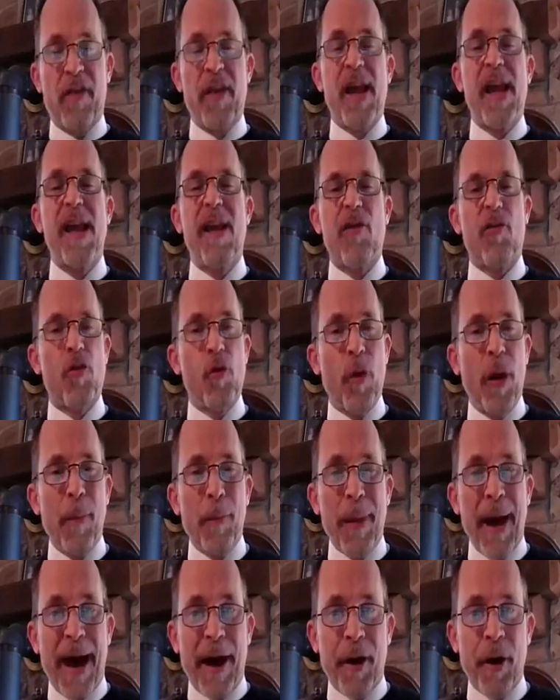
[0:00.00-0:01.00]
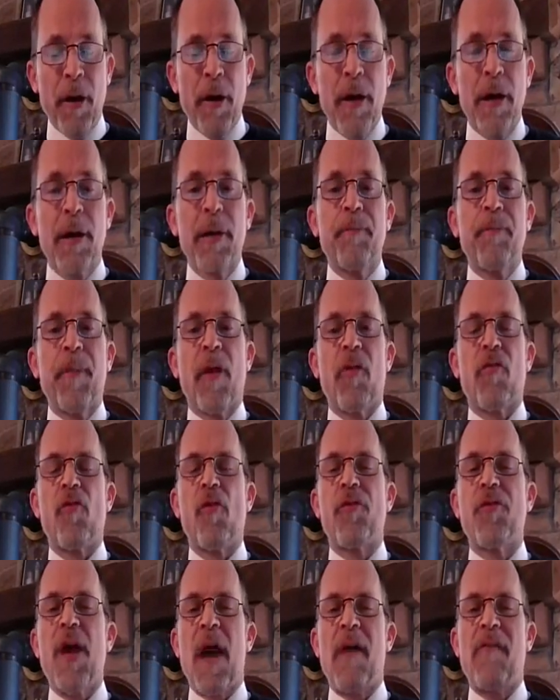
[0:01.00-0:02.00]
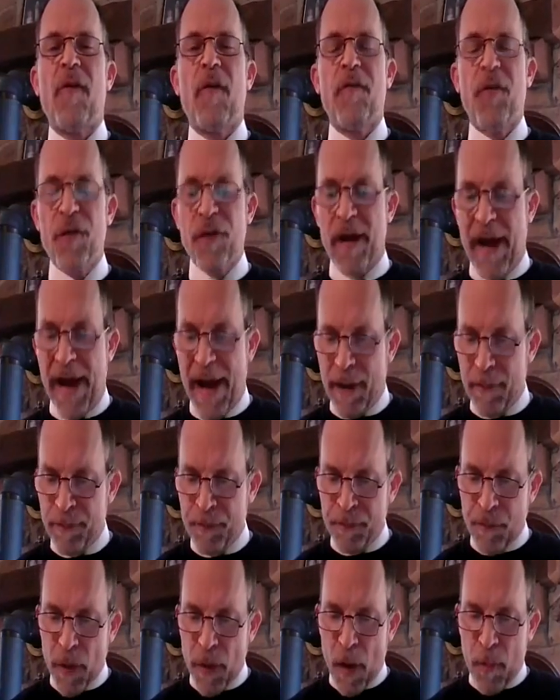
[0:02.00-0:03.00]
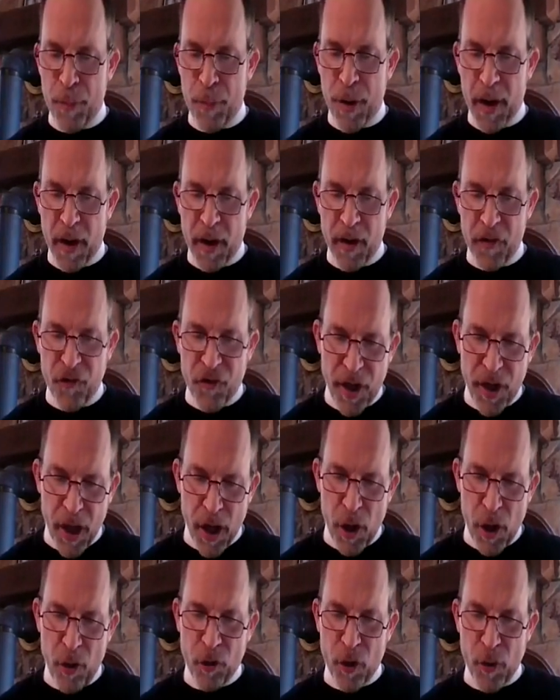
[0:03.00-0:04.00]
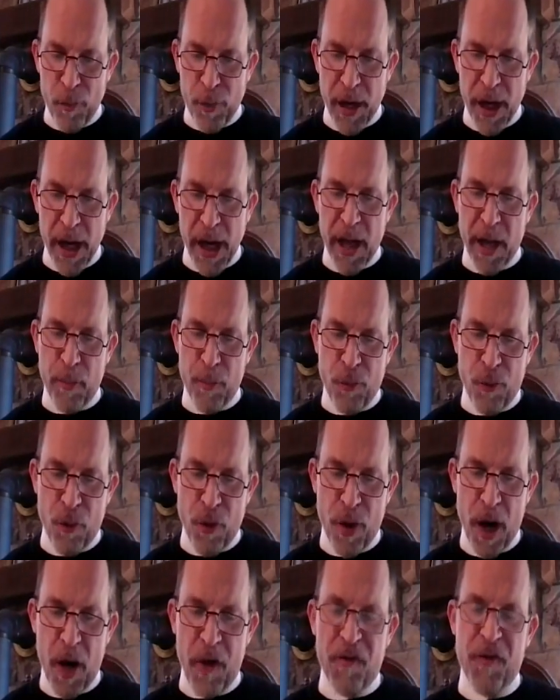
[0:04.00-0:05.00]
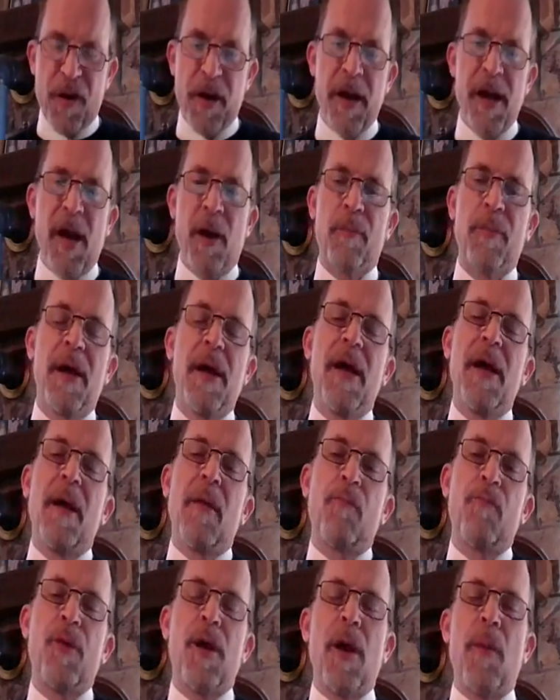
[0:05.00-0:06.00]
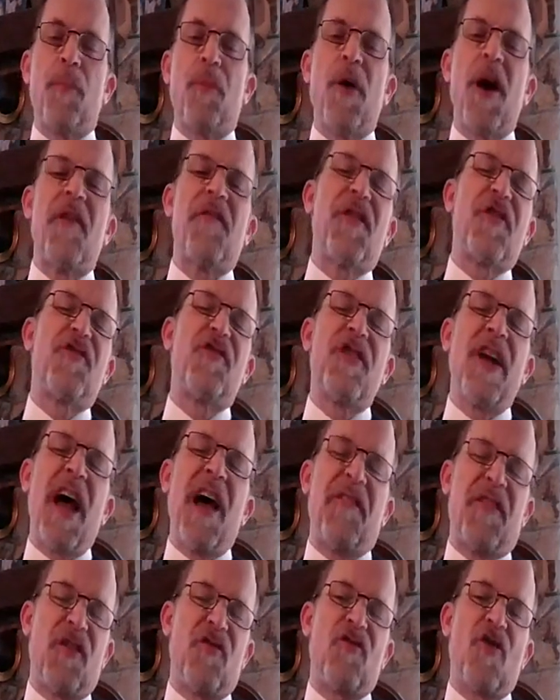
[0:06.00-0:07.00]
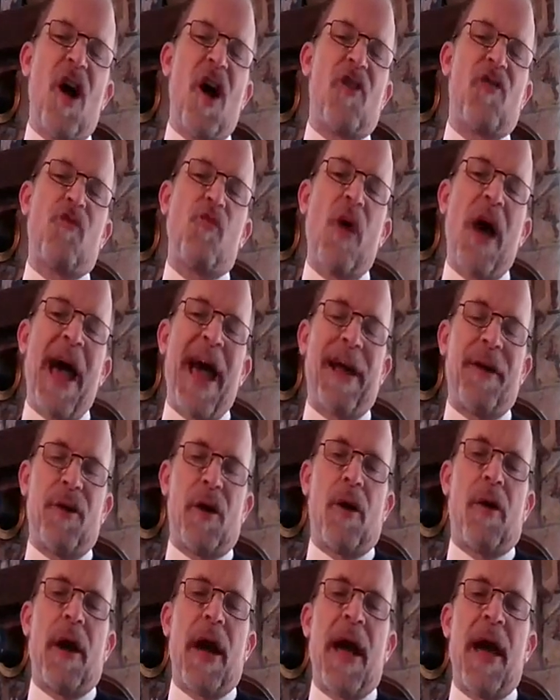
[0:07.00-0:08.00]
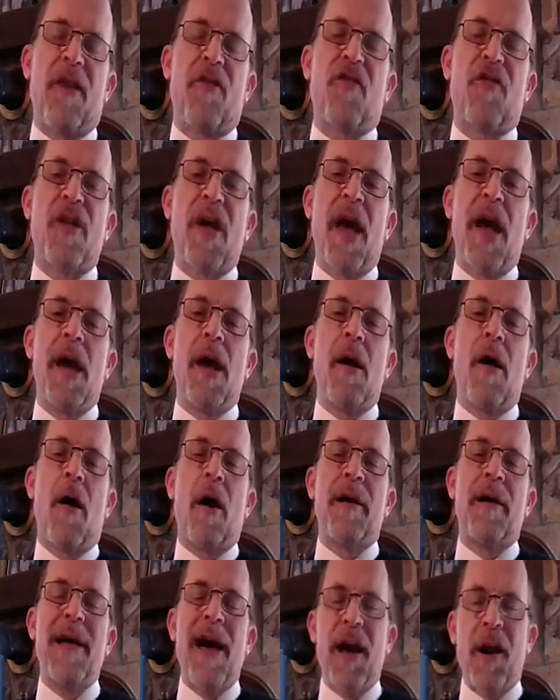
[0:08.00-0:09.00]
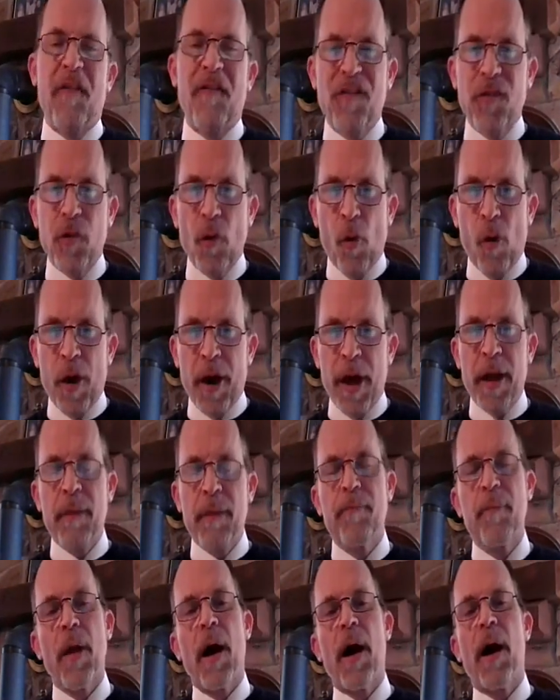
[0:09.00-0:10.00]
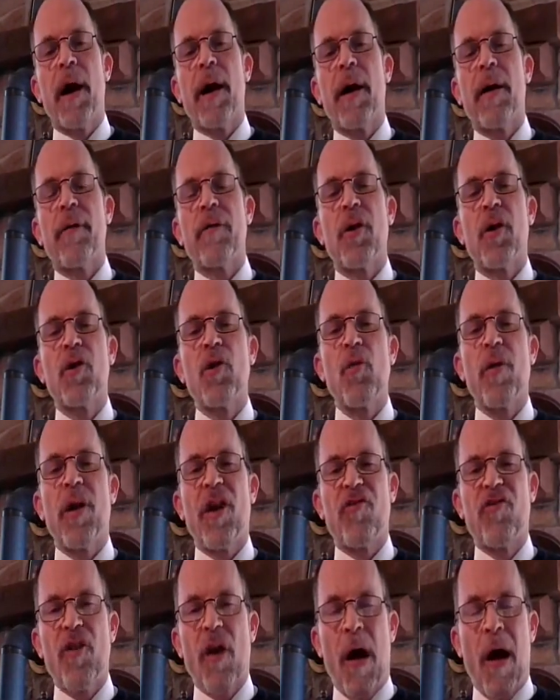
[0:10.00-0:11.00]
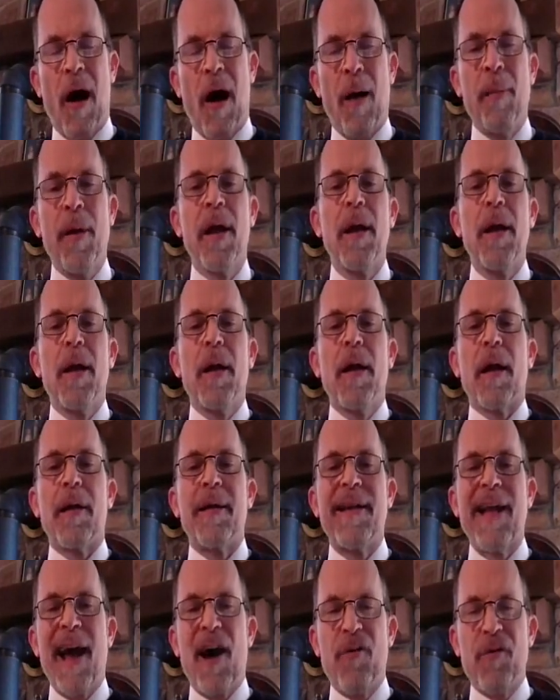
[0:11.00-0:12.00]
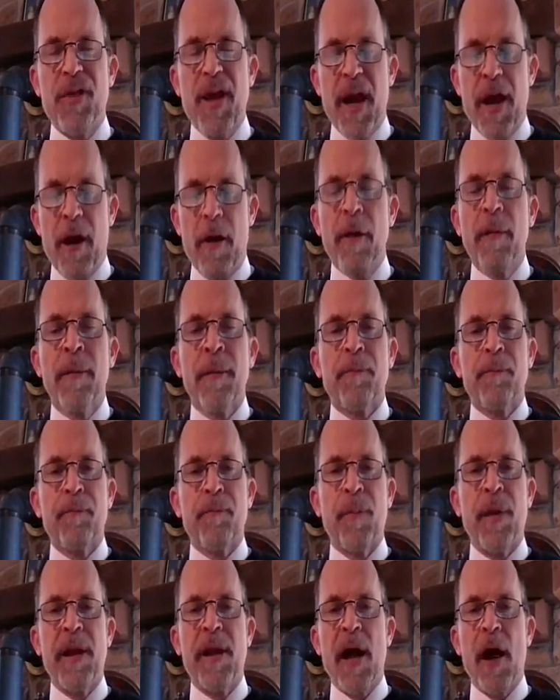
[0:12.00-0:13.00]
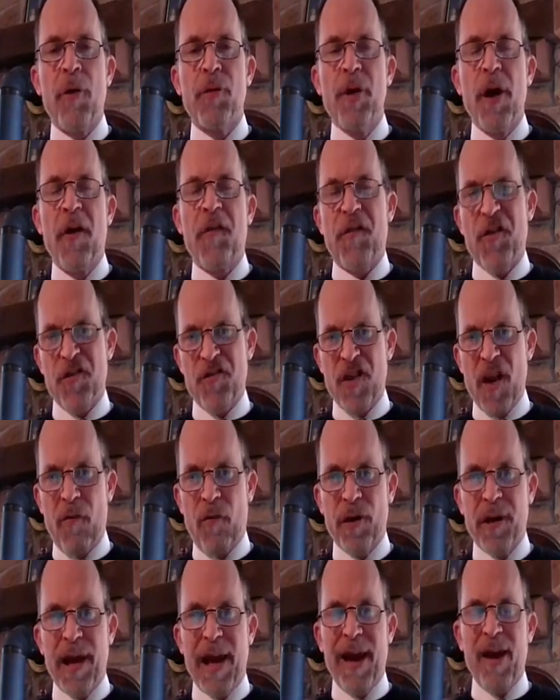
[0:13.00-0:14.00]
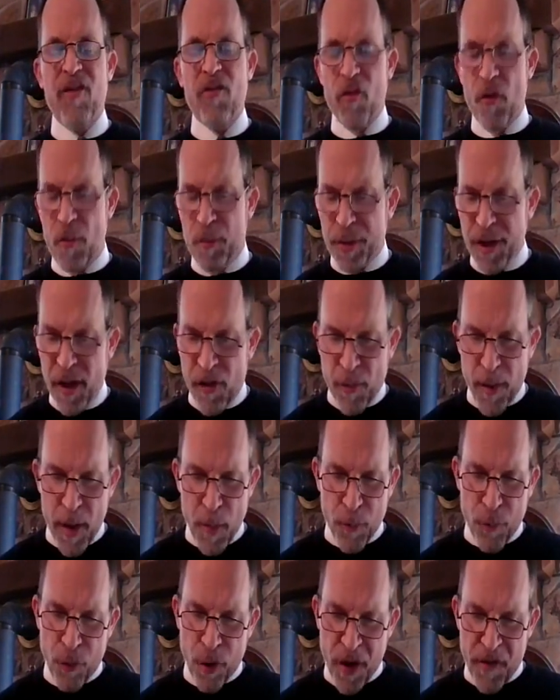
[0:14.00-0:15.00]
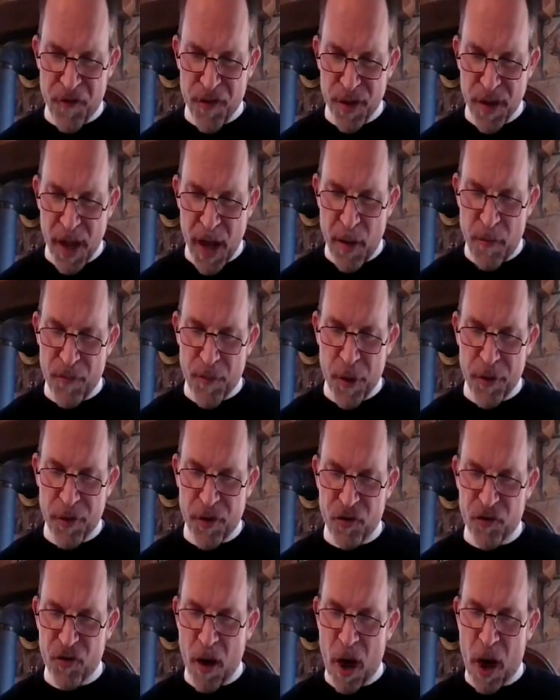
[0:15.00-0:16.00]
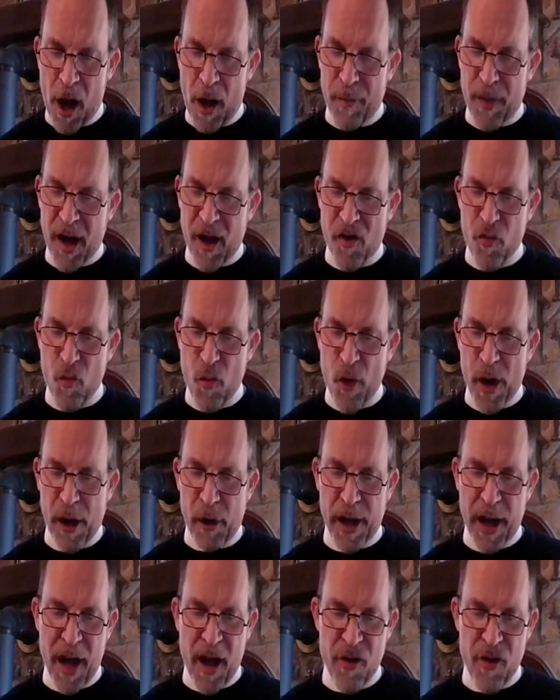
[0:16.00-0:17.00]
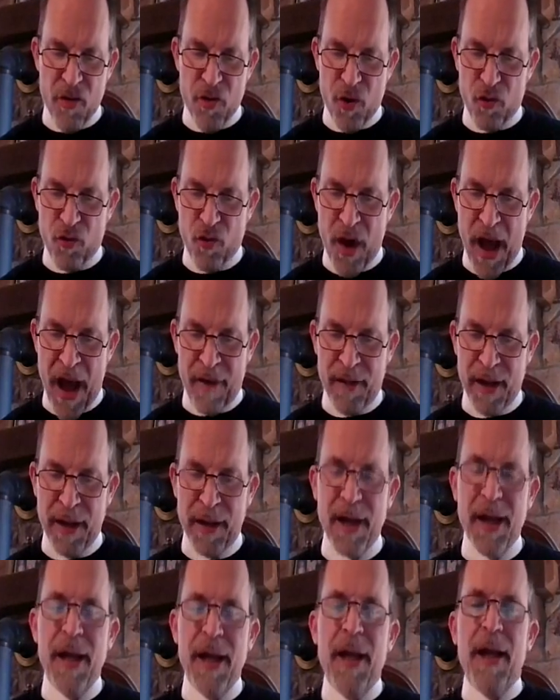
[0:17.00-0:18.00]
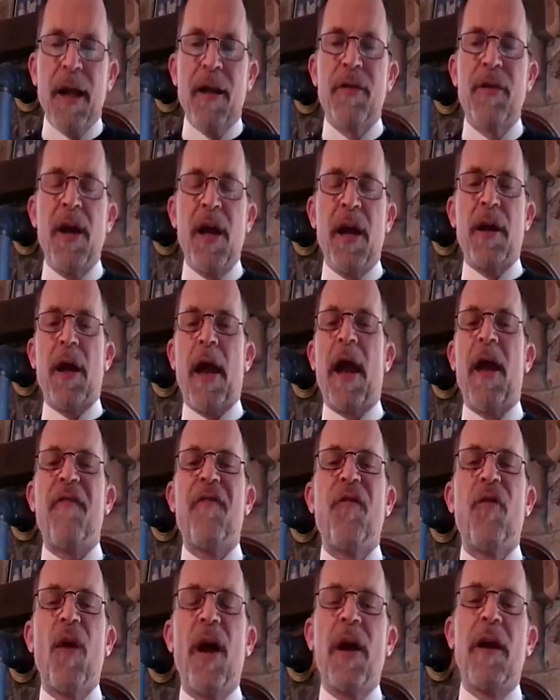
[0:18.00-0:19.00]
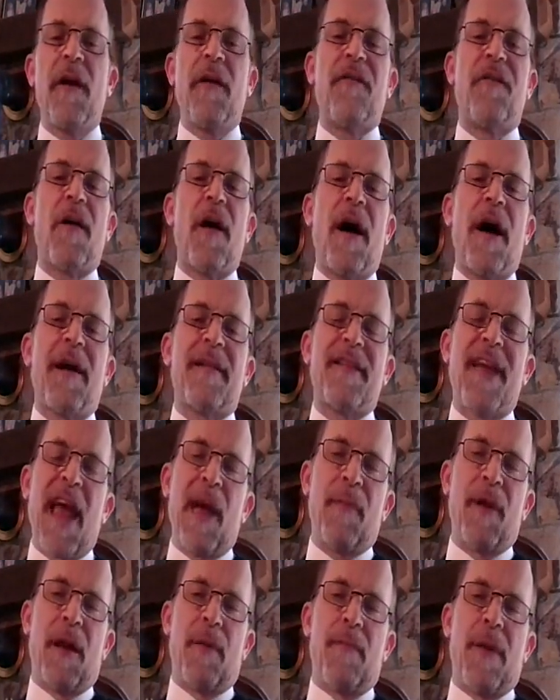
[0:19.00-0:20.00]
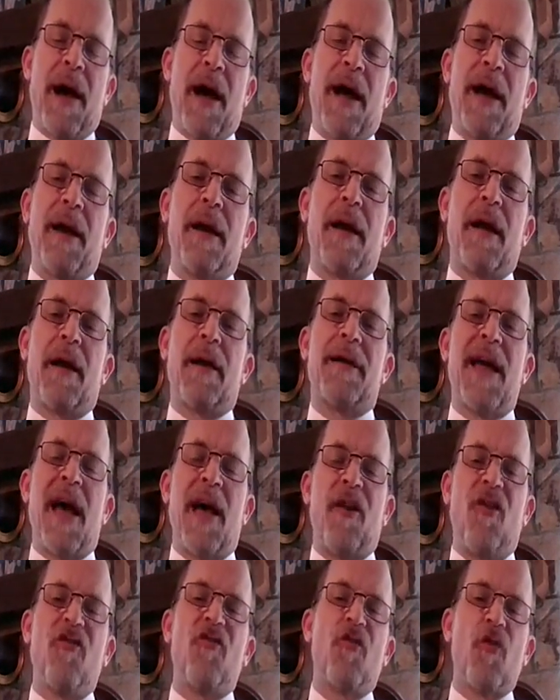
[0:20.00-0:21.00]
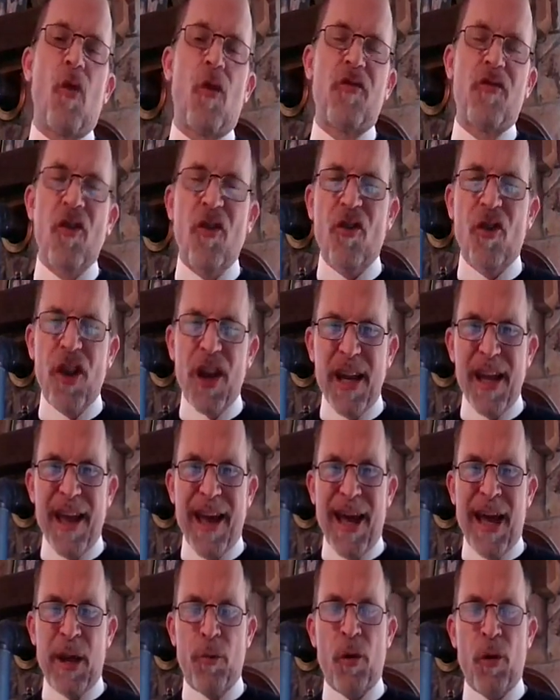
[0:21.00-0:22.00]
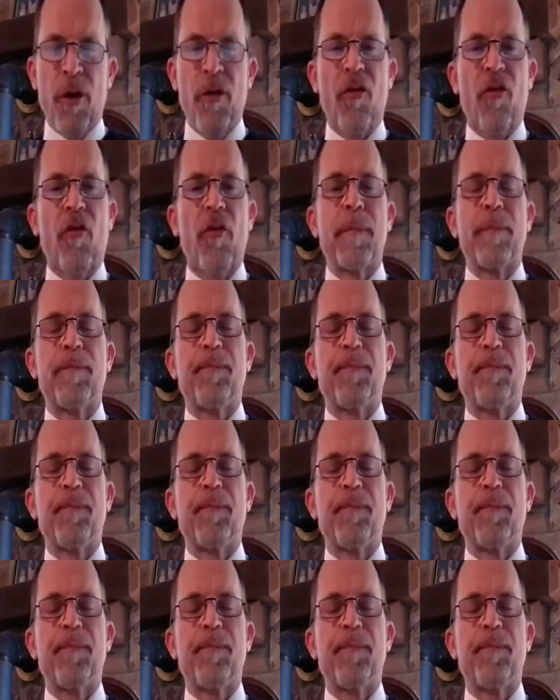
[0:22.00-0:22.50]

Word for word: that he is doing better, and so thankful for that, but continue to be in prayer for him. Be in prayer for Jeff and Josh Wagner as they are down in Florida. They're doing a job down there. Be down there for several days, so please be in prayer for them with the job as well as they're traveling. Then a friend of Tammy and mine down in Georgia, Cindy Edwards,